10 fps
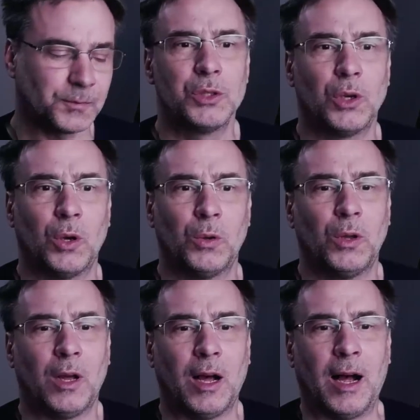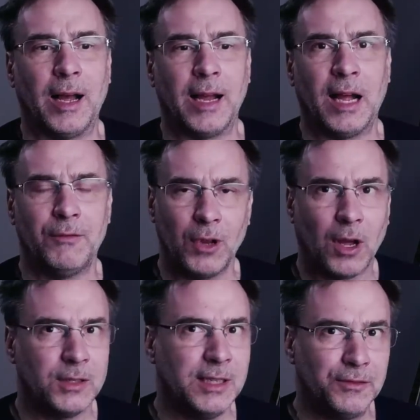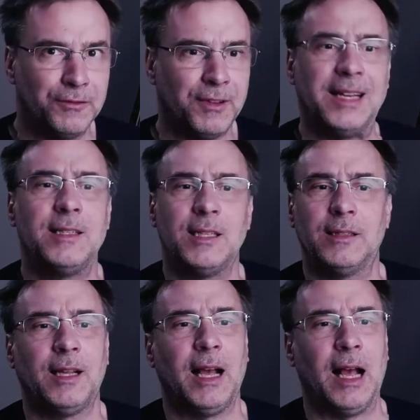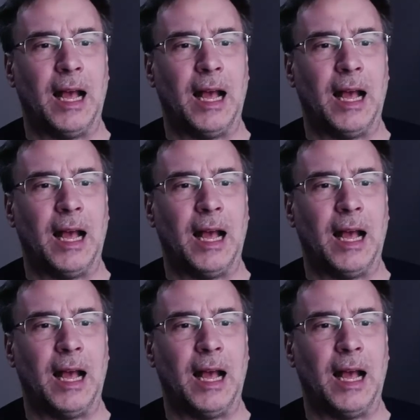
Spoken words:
So I have not invented